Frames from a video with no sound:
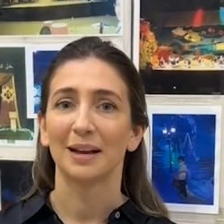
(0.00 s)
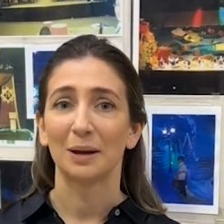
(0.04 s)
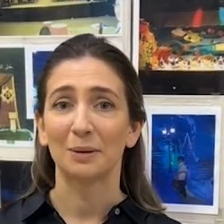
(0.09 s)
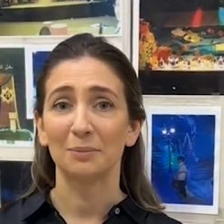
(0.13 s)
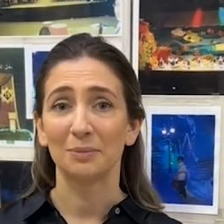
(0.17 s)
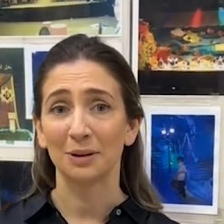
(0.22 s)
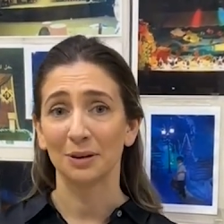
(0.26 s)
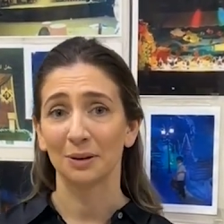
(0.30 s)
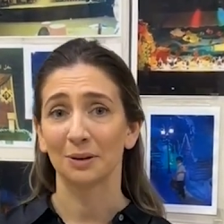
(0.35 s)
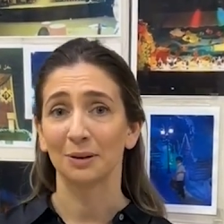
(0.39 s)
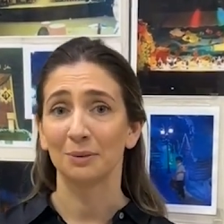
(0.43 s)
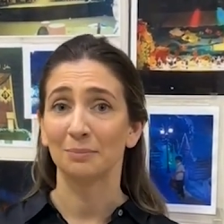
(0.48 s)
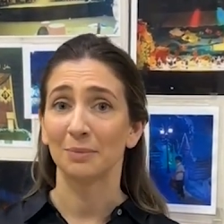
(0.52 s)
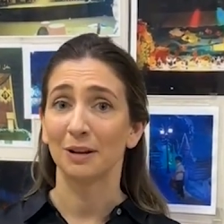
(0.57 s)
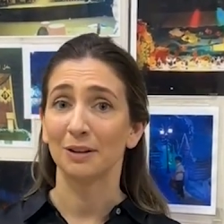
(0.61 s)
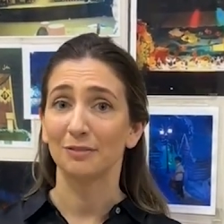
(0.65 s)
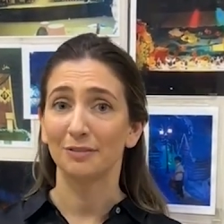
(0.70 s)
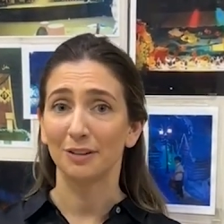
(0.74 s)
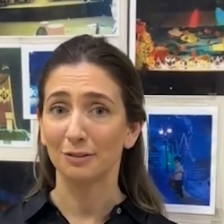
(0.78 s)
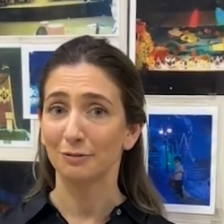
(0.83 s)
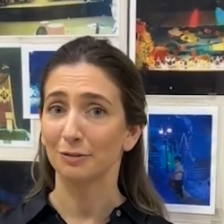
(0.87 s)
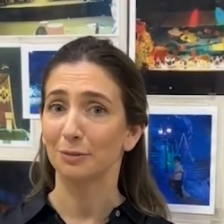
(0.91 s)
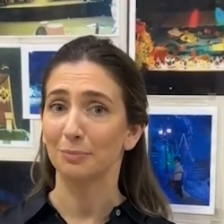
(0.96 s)
I'm here in my
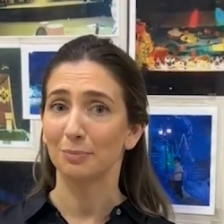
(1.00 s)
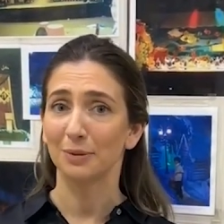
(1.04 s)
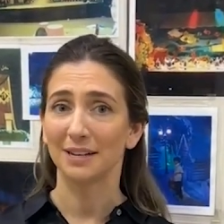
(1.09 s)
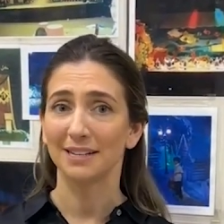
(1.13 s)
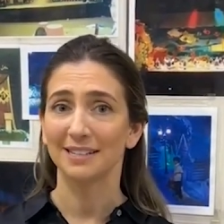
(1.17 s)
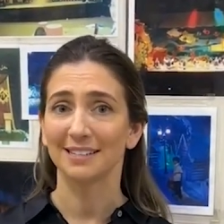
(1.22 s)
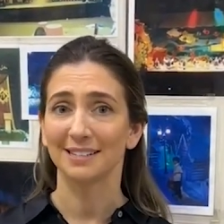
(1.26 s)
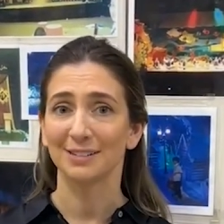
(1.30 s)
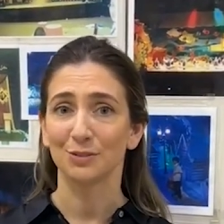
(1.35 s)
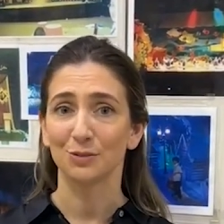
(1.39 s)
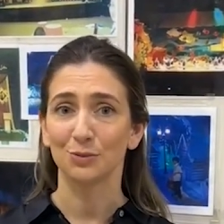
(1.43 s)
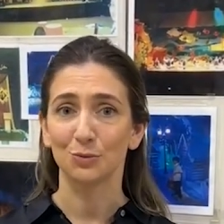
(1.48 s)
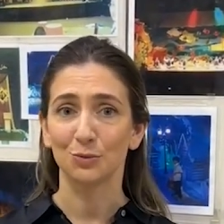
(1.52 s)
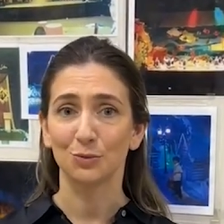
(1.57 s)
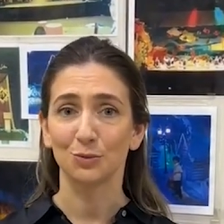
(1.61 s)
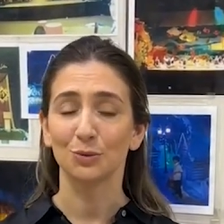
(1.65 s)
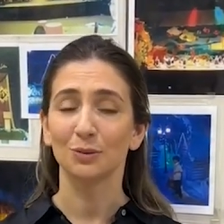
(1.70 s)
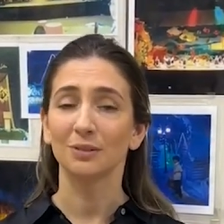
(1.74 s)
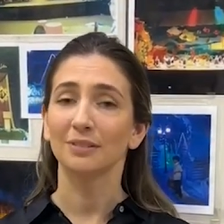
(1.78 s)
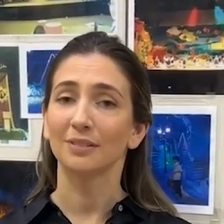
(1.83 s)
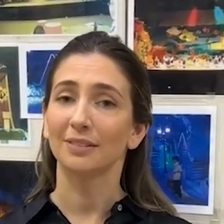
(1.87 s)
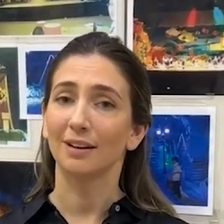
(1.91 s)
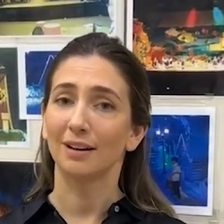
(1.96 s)
favorite place in
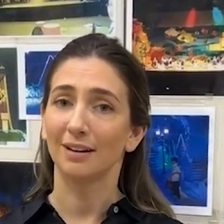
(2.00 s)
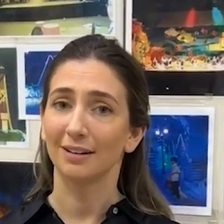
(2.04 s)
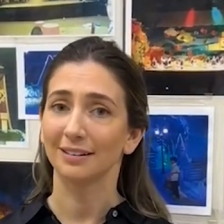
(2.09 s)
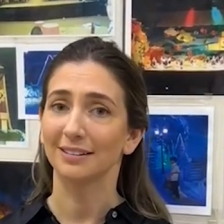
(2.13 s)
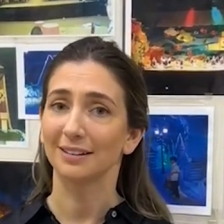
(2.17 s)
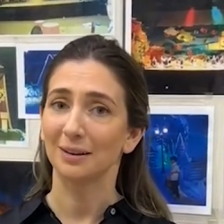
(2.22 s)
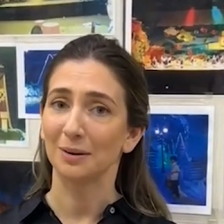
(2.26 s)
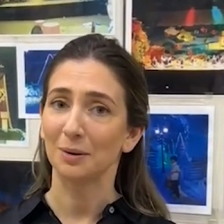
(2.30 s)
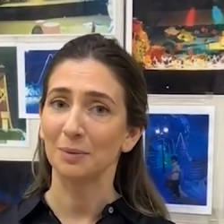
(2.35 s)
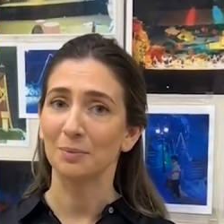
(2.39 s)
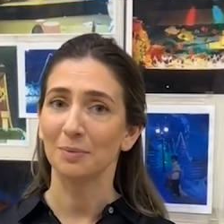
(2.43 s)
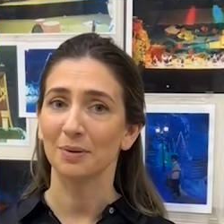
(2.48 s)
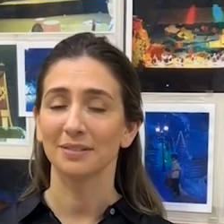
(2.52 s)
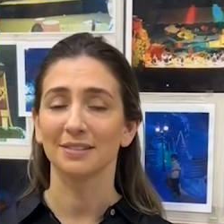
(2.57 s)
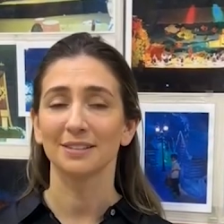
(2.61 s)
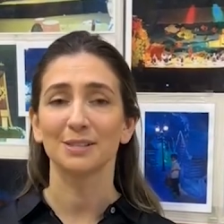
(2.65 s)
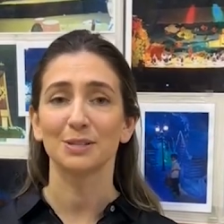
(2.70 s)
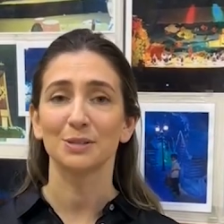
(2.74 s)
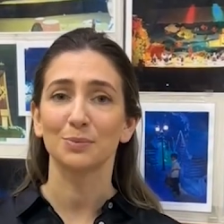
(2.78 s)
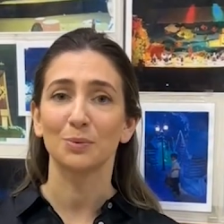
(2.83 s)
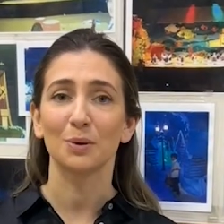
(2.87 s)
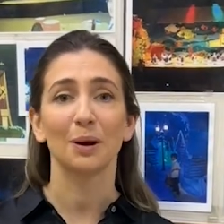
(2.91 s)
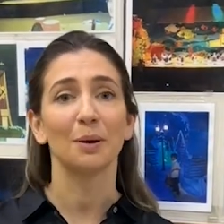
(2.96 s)
school, the Art Club, and this
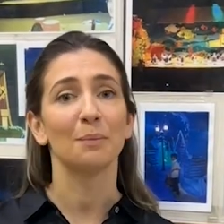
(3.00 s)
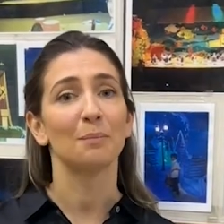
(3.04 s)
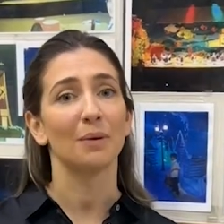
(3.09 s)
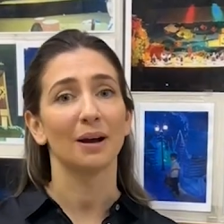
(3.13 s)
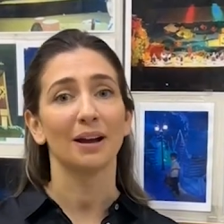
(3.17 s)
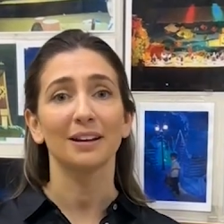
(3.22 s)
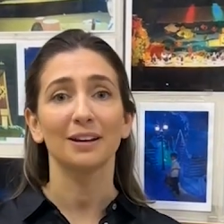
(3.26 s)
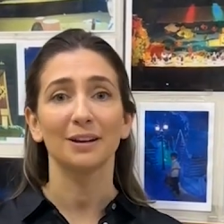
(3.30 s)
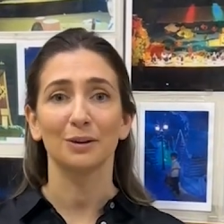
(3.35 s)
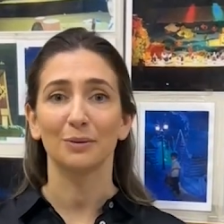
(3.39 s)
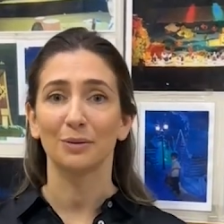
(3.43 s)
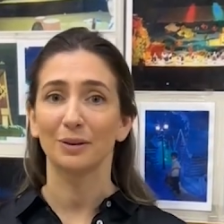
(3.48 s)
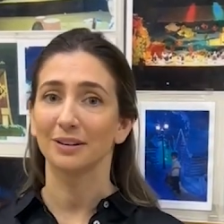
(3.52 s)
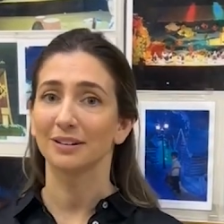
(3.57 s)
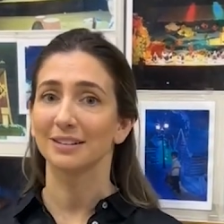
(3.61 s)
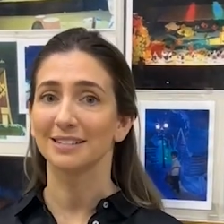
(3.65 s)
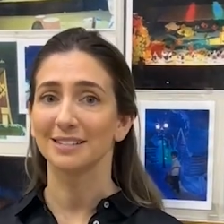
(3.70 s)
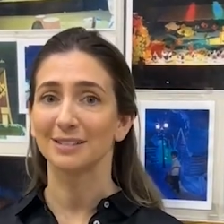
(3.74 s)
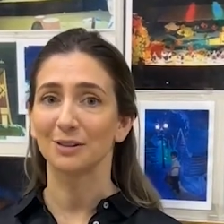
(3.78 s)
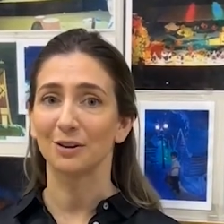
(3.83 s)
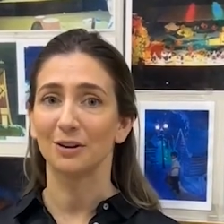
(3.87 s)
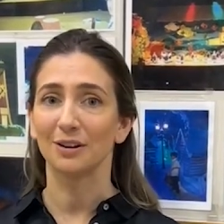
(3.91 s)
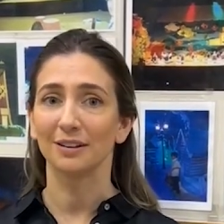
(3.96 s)
is where my career has
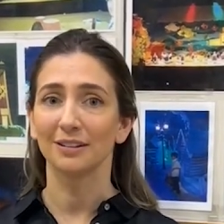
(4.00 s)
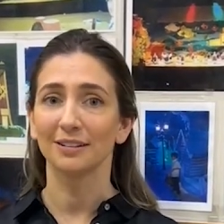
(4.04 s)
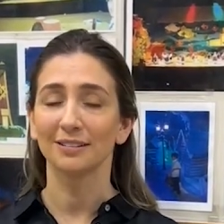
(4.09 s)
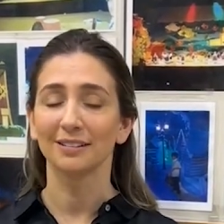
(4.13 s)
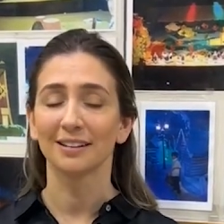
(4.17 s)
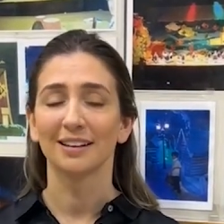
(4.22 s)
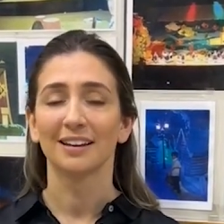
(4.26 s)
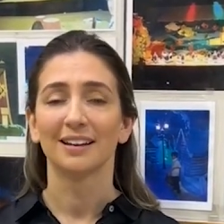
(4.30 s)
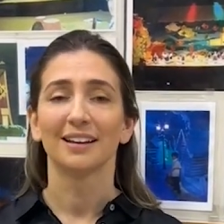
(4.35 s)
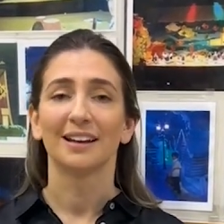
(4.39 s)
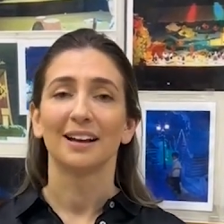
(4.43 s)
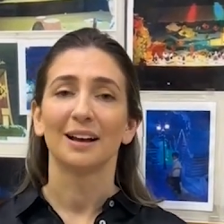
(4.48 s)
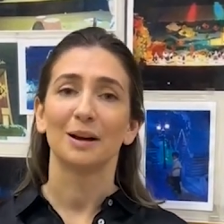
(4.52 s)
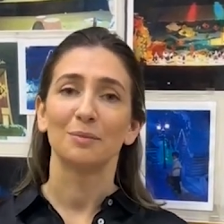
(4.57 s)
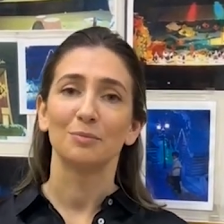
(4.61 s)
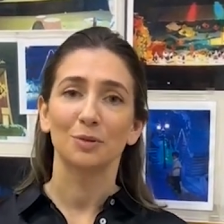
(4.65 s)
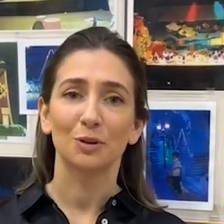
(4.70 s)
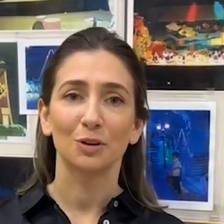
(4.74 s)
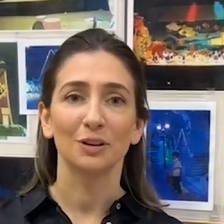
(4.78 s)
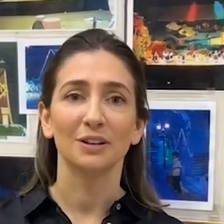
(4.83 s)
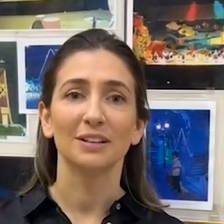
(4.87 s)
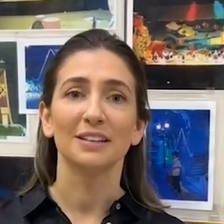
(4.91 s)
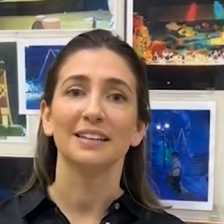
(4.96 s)
started. I'm
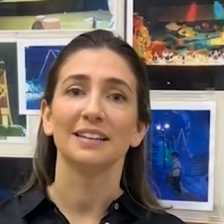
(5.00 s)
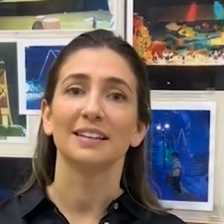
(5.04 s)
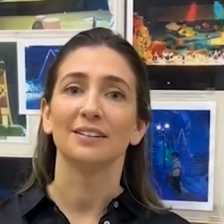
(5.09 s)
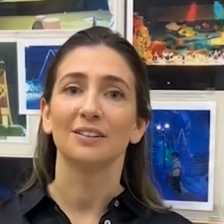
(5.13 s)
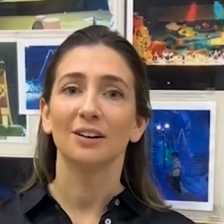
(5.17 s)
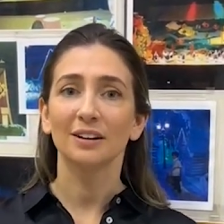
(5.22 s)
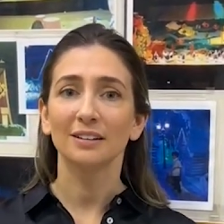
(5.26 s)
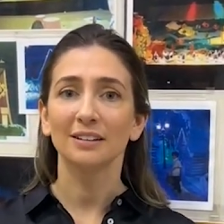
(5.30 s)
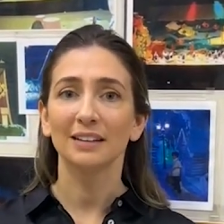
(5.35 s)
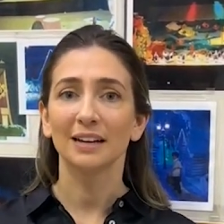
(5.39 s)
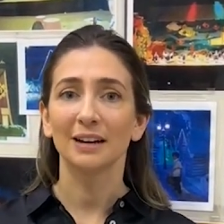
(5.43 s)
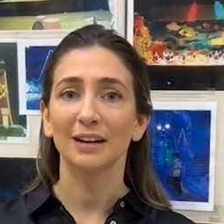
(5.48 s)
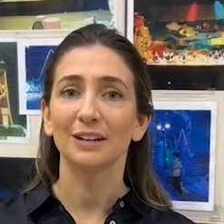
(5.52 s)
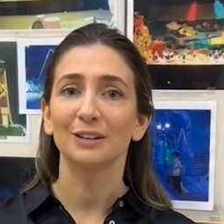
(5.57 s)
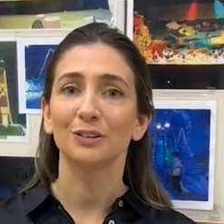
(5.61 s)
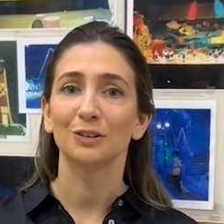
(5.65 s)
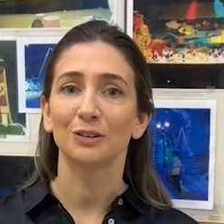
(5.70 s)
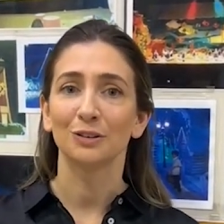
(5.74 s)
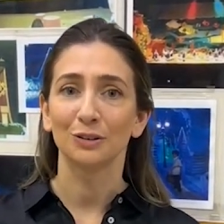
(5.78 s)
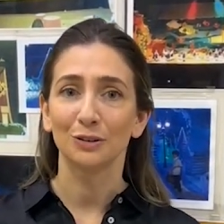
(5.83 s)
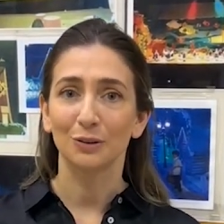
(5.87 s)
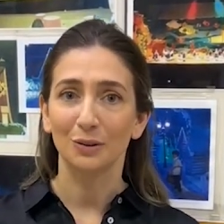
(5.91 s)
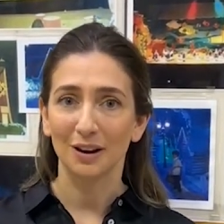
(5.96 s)
currently an art director
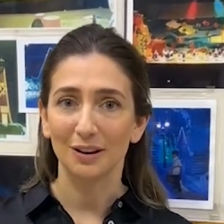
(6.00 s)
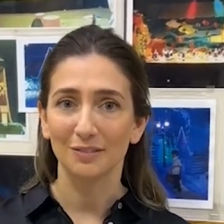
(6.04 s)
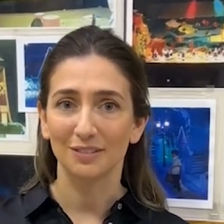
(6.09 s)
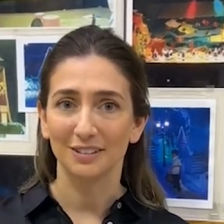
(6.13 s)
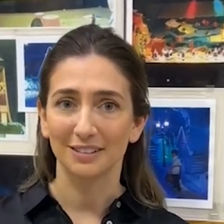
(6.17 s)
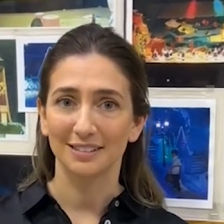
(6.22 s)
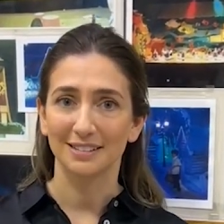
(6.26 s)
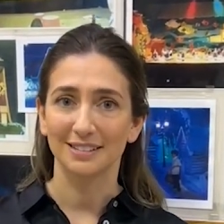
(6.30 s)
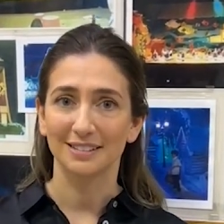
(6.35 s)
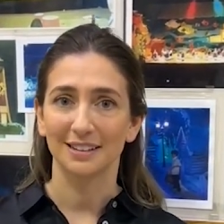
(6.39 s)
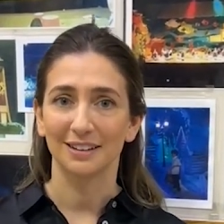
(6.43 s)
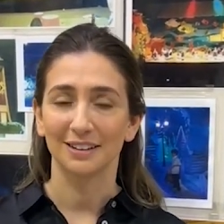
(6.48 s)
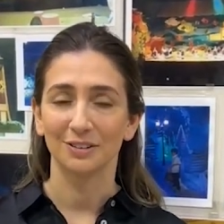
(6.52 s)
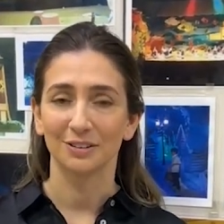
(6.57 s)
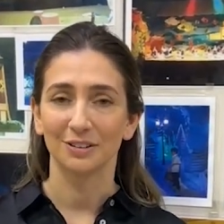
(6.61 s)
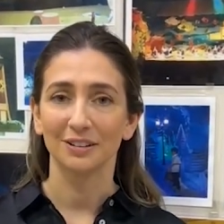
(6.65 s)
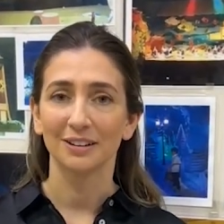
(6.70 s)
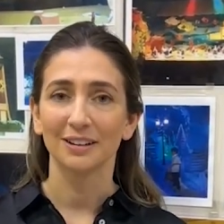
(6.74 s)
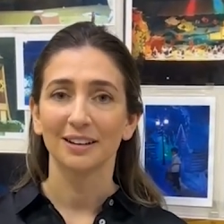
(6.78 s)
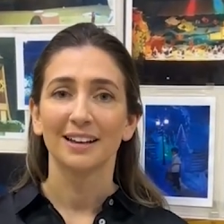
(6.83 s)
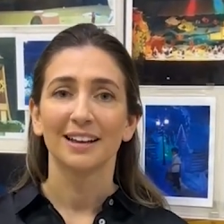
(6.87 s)
and a graphic designer.